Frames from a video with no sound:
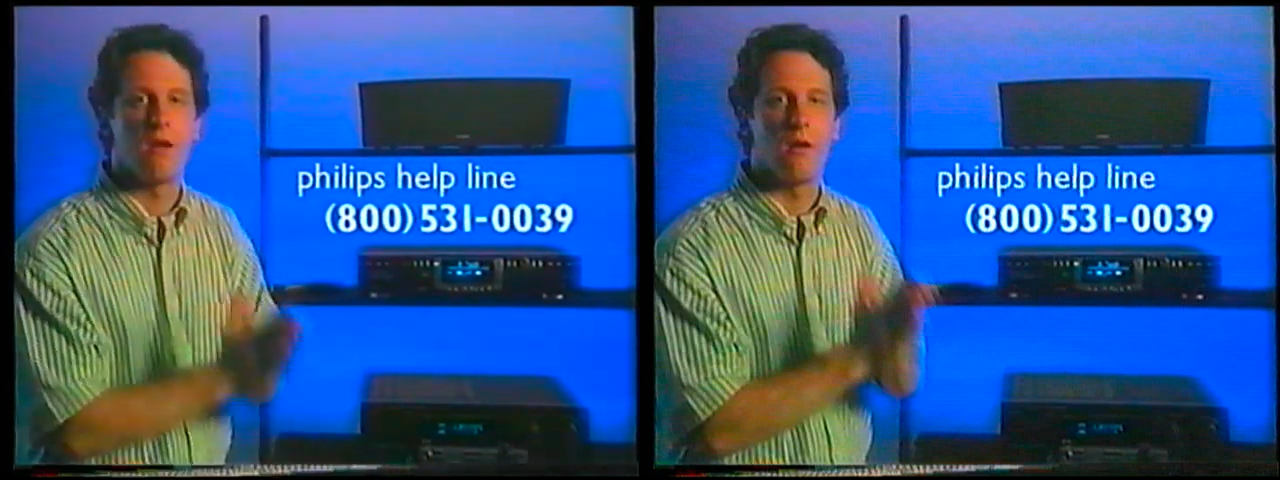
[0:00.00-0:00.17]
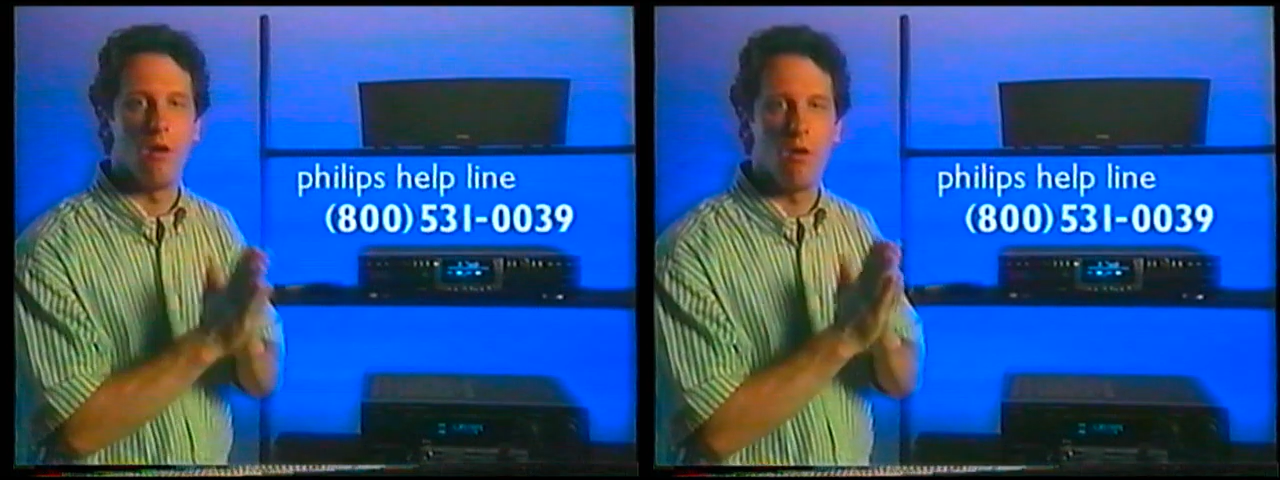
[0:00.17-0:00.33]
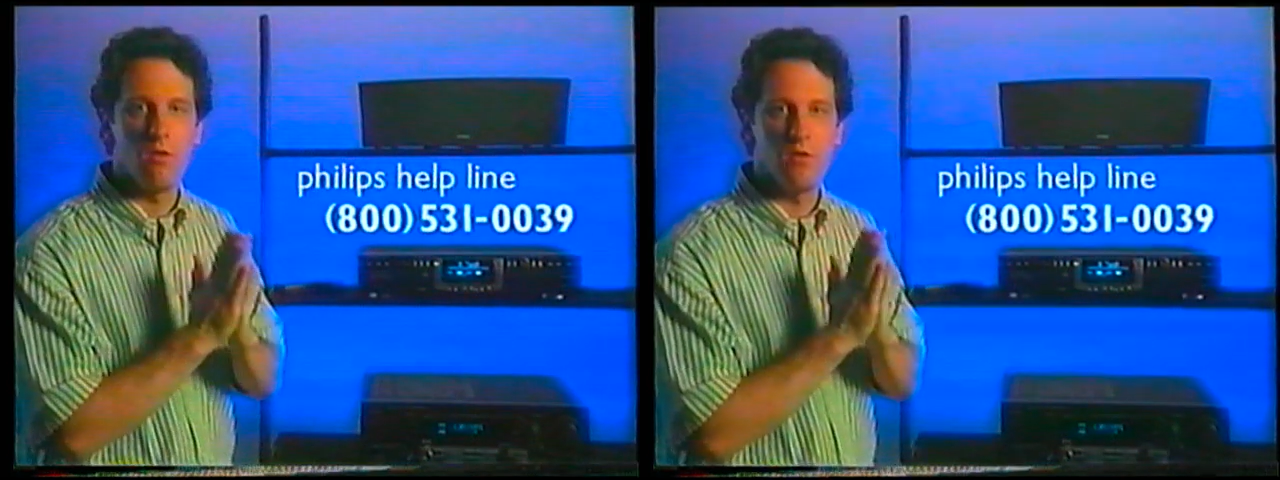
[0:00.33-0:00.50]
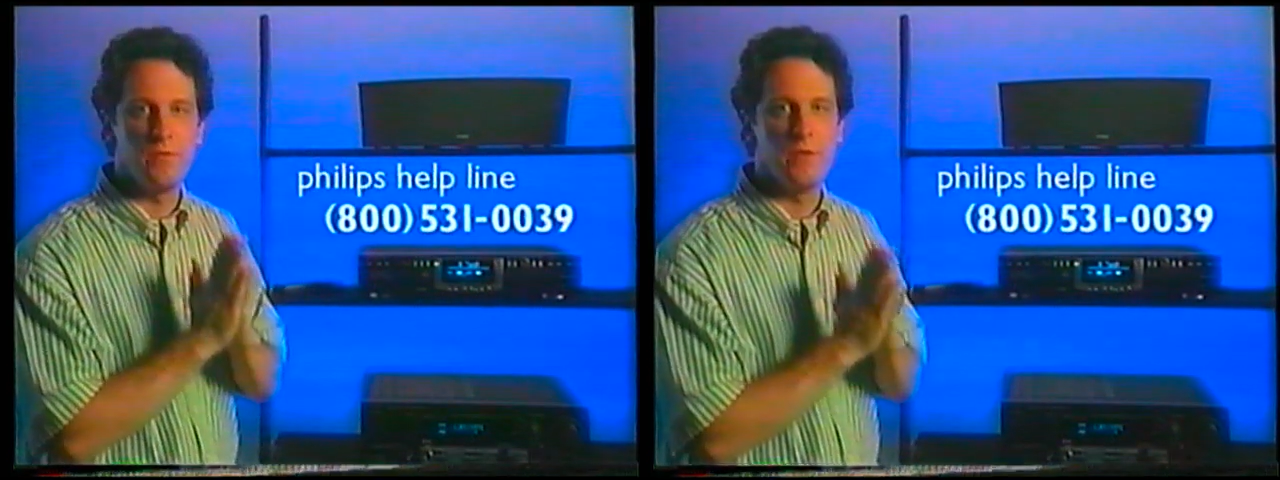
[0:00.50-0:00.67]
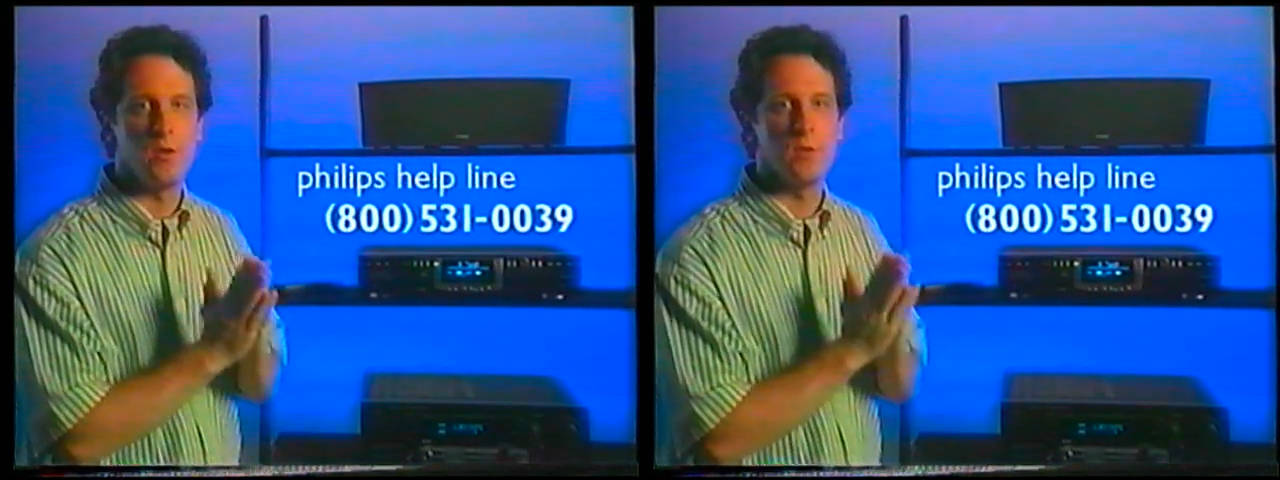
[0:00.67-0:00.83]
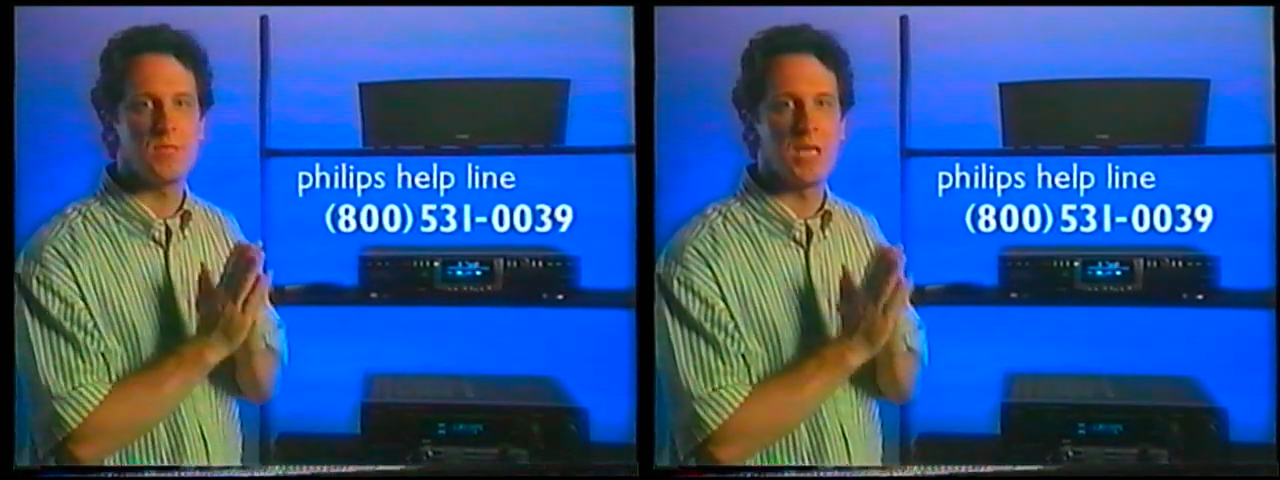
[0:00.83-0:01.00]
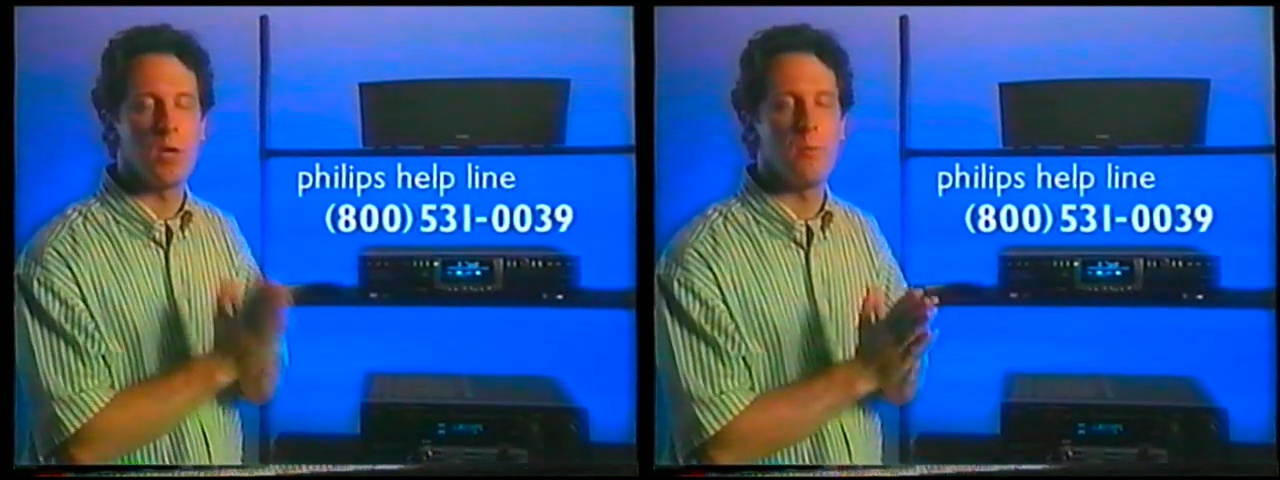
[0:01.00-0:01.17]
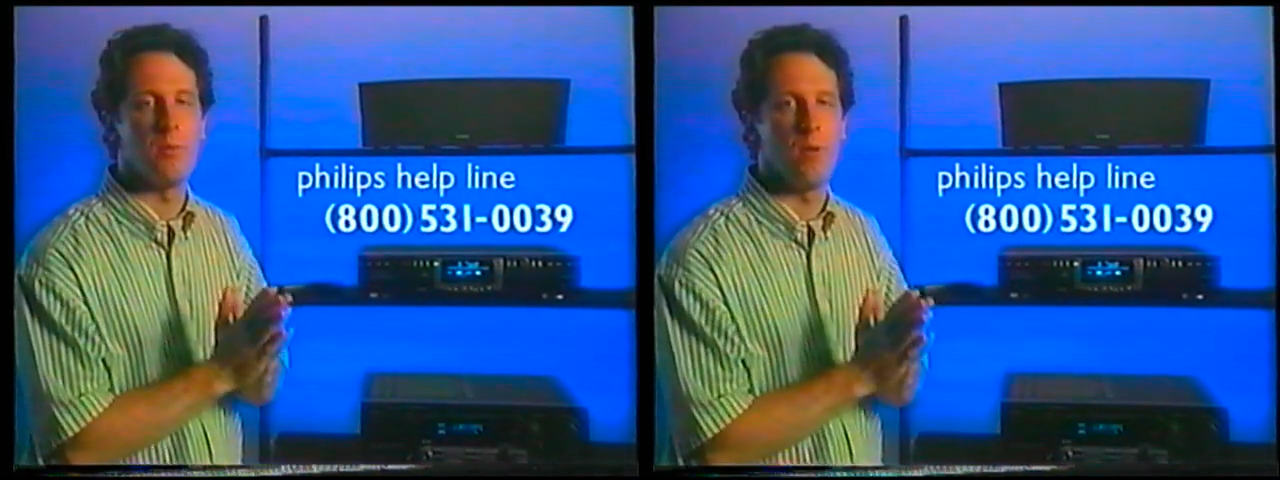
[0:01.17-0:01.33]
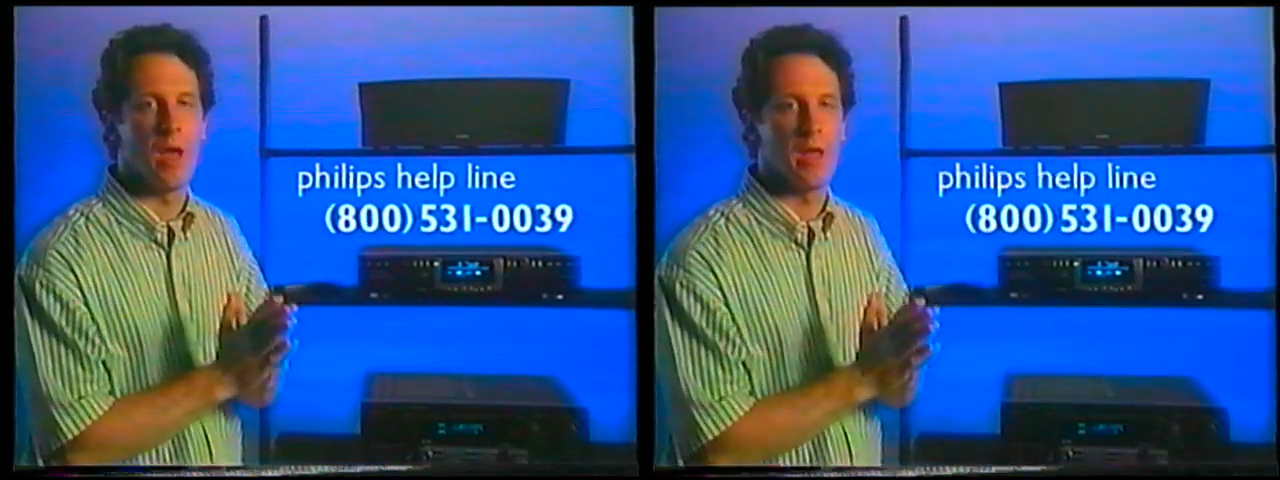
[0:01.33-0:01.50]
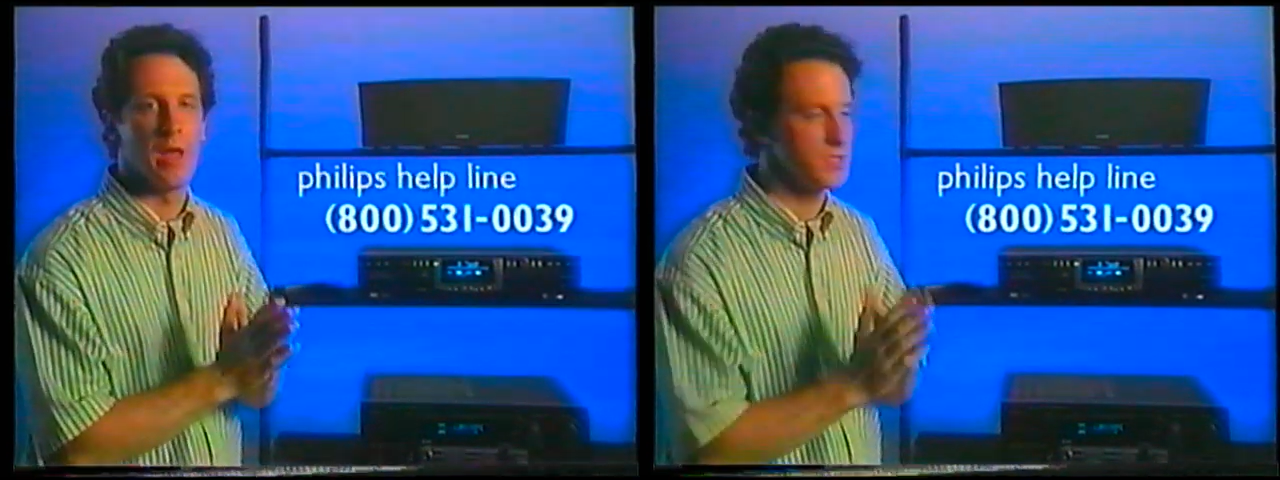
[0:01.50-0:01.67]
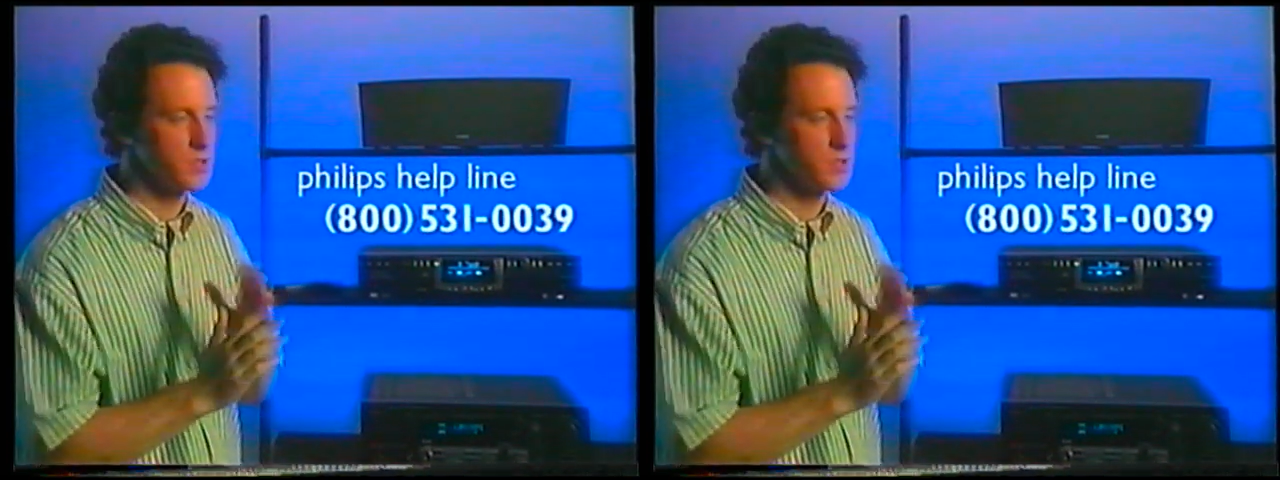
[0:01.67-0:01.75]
call the Philips helpline.